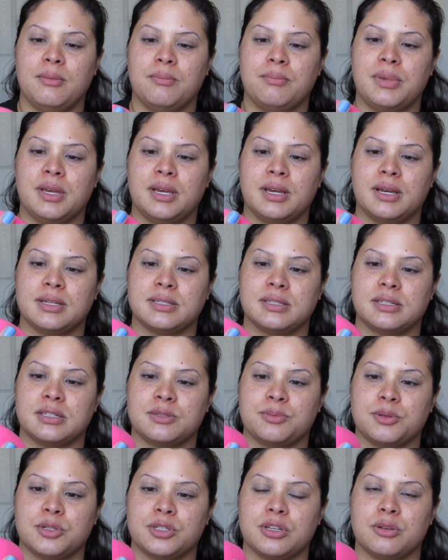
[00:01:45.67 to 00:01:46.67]
because it's
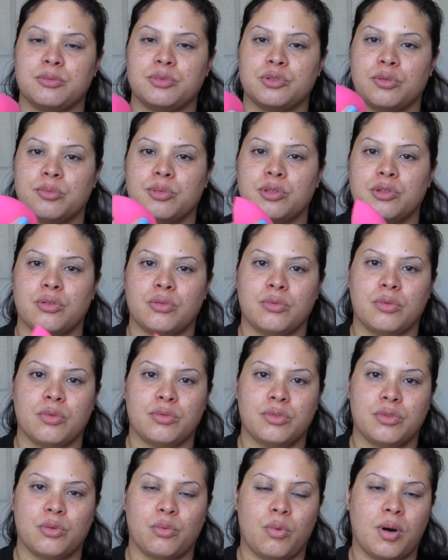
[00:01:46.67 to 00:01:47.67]
supposed to absorb
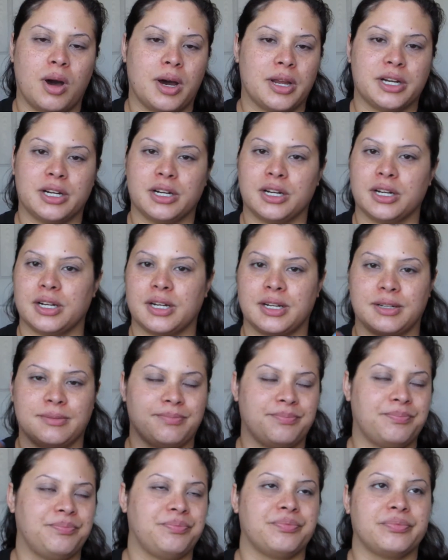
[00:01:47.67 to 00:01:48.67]
the water, and